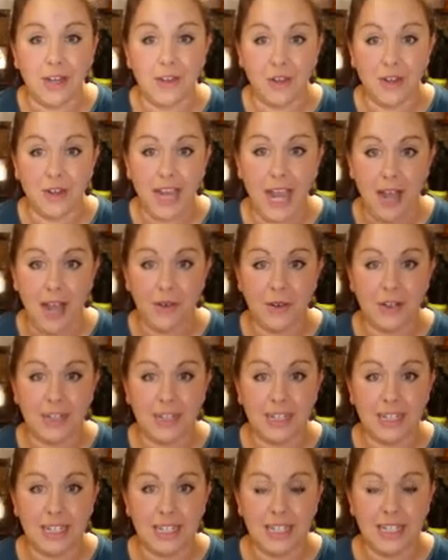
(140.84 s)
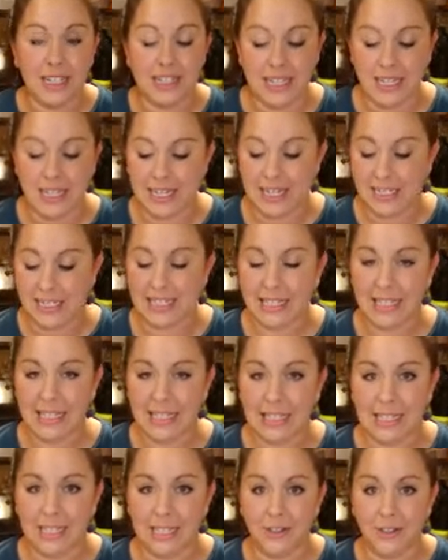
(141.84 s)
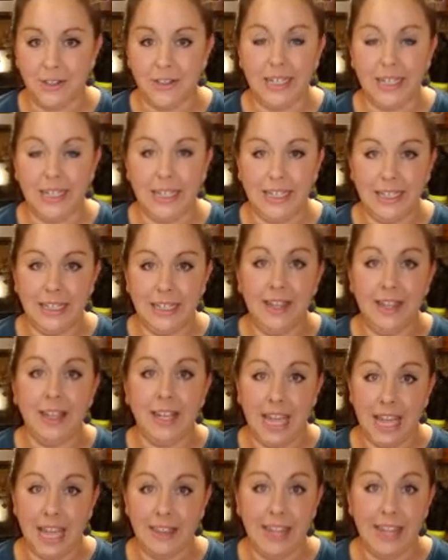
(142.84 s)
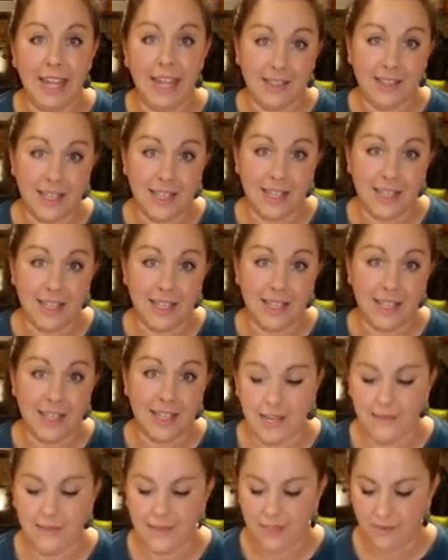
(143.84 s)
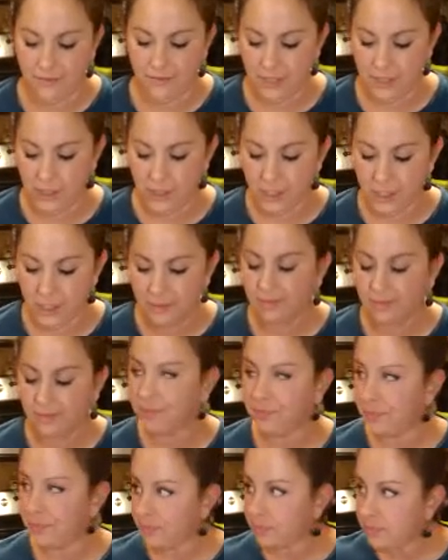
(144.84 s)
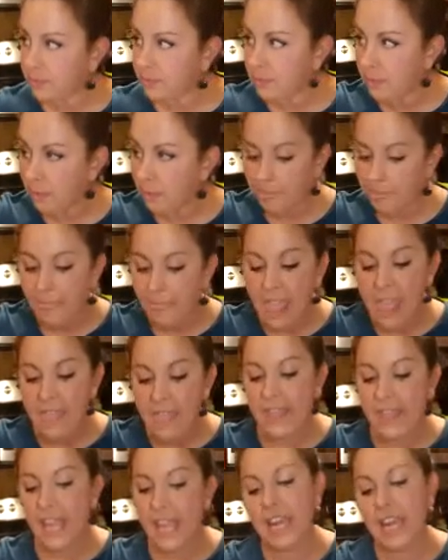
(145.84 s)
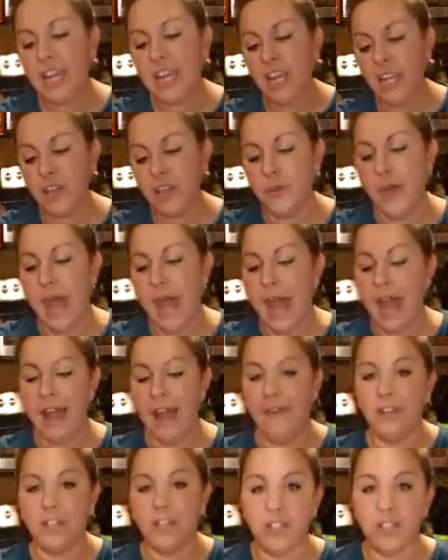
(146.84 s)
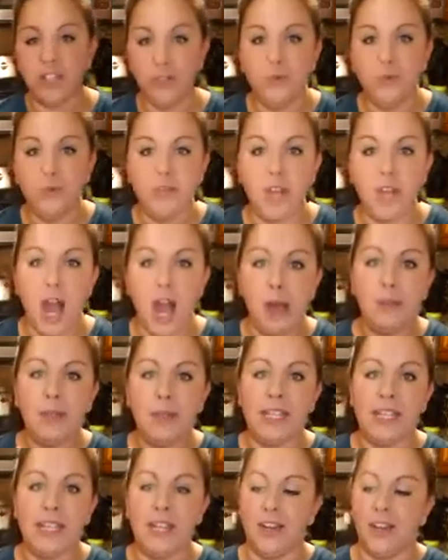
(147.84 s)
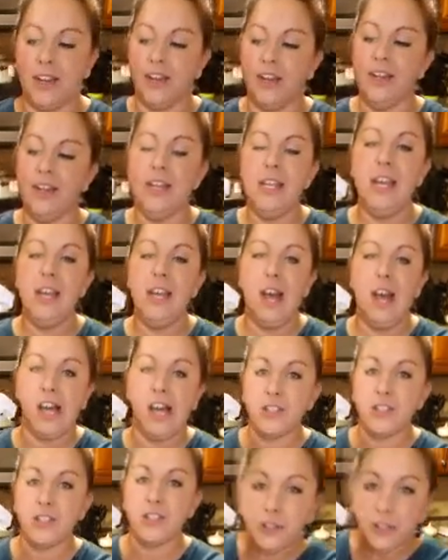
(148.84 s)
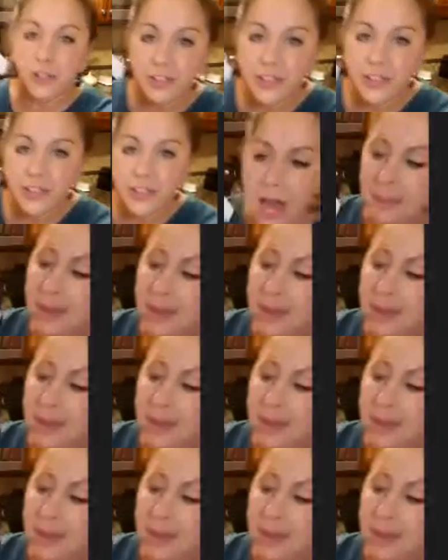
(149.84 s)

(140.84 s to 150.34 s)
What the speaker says: your counter. It's going to stay nice and still. And again, that's a nice safety feature. Then you have 2 knobs here, a circle knob,